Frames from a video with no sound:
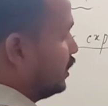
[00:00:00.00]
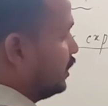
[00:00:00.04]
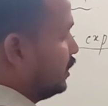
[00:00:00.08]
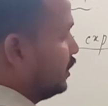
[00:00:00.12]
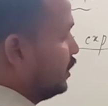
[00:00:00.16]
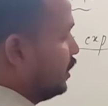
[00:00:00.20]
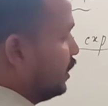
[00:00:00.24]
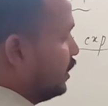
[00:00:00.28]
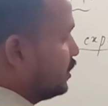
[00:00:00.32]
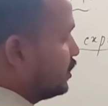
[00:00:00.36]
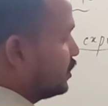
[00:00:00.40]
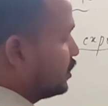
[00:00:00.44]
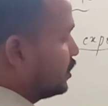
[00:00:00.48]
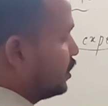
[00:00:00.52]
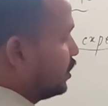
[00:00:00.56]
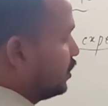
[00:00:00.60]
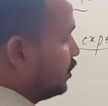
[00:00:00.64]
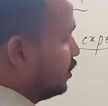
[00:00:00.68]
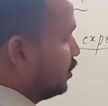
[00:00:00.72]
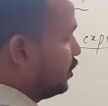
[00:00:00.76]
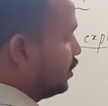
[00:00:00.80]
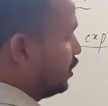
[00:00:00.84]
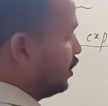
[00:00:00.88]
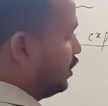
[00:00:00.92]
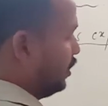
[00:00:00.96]

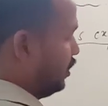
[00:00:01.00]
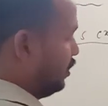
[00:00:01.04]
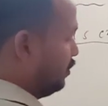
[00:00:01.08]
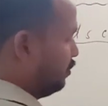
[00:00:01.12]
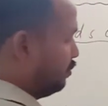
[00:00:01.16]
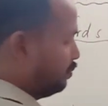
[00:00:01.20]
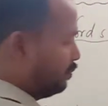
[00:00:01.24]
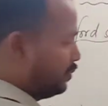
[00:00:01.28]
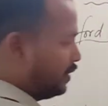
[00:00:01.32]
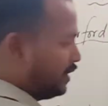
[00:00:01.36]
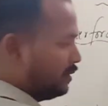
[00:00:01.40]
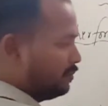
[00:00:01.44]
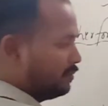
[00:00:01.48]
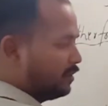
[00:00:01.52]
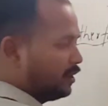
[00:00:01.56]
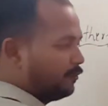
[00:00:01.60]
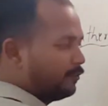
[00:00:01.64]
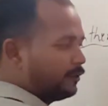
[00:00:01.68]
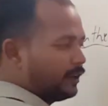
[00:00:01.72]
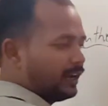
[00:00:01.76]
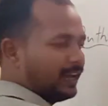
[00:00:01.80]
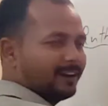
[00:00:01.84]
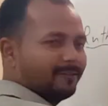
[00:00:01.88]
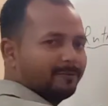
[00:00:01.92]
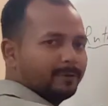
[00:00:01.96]
this beam
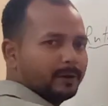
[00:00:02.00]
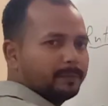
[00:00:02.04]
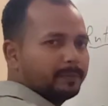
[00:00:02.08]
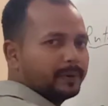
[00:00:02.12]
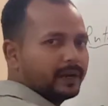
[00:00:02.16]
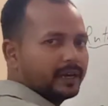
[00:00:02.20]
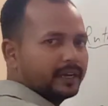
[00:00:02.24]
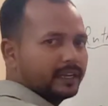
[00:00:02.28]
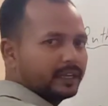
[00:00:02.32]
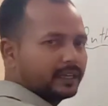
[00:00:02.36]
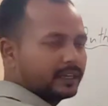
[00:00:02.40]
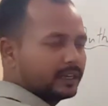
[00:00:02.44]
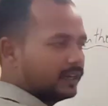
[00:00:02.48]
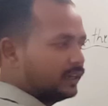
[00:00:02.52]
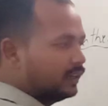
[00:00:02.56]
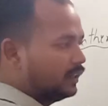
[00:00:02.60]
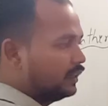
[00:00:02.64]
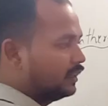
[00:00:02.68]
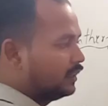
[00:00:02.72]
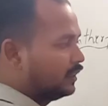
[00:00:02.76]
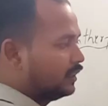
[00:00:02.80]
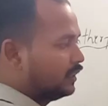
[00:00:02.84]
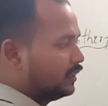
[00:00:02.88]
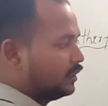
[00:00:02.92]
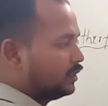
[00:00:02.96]
of alpha
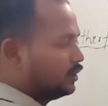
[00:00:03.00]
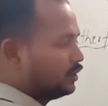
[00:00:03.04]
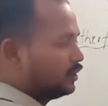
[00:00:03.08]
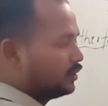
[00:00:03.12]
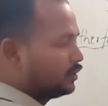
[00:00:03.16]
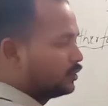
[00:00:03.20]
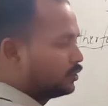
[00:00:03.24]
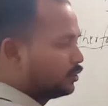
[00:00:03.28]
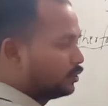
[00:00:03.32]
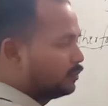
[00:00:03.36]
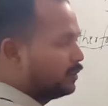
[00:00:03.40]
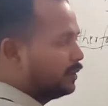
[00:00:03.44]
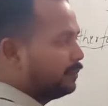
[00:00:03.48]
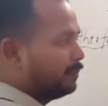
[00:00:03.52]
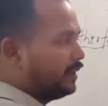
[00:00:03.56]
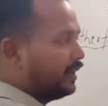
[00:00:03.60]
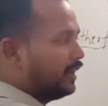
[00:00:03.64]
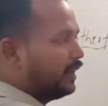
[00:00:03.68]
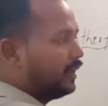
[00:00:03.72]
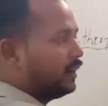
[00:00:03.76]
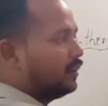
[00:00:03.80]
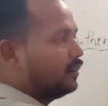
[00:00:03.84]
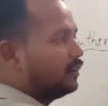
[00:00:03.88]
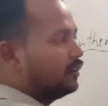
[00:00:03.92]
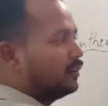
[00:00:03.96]
particle should be
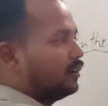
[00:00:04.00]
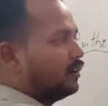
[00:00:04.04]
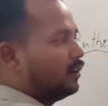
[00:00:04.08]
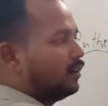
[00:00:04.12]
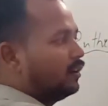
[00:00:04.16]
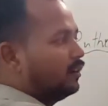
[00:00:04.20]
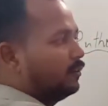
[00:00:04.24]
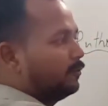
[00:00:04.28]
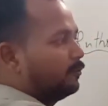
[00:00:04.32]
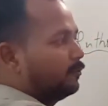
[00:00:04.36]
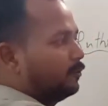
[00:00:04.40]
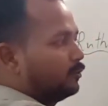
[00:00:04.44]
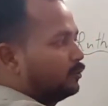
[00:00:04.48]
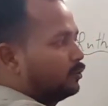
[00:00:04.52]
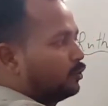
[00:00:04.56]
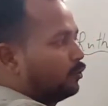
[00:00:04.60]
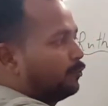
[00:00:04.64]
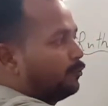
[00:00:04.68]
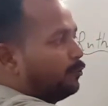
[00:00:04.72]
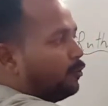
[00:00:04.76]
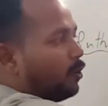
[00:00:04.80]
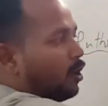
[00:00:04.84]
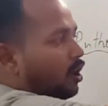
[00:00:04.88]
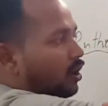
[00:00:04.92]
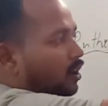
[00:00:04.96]
made to
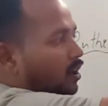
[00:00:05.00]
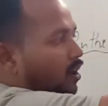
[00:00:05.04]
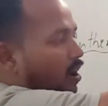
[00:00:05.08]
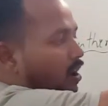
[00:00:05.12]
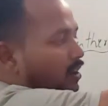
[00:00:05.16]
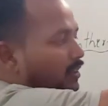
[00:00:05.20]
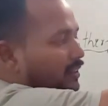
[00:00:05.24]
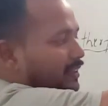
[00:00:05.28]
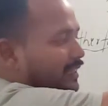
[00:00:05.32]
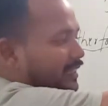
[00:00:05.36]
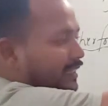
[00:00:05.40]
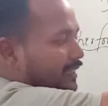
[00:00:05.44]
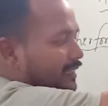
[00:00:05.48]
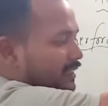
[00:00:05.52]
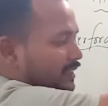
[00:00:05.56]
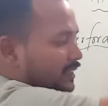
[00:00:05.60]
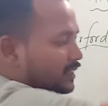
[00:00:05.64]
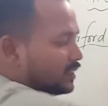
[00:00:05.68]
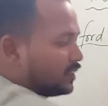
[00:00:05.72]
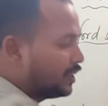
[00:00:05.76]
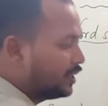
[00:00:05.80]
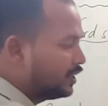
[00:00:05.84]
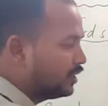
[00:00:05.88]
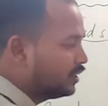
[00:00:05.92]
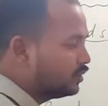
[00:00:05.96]
fall on the
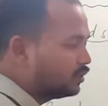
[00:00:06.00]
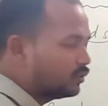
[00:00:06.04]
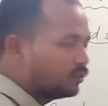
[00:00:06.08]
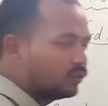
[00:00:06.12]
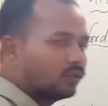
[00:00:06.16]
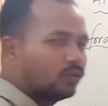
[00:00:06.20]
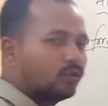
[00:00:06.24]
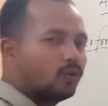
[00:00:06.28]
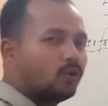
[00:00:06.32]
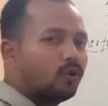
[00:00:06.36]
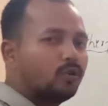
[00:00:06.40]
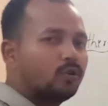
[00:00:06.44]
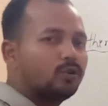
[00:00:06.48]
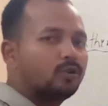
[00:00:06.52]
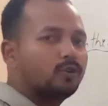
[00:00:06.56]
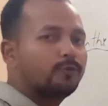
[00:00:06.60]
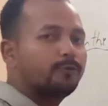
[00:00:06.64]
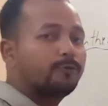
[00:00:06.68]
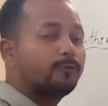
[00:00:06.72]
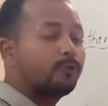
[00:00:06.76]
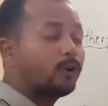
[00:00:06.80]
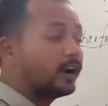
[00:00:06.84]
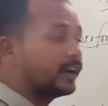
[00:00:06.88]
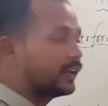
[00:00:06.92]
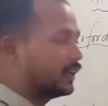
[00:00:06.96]
thin gold
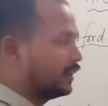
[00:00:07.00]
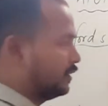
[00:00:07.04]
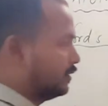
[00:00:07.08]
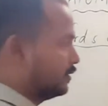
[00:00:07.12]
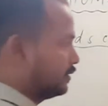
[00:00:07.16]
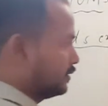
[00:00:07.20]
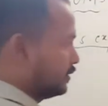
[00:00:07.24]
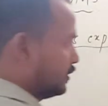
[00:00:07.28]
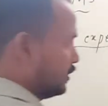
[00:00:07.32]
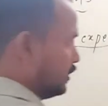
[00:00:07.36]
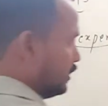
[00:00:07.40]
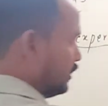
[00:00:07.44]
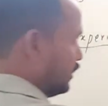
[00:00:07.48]
foil.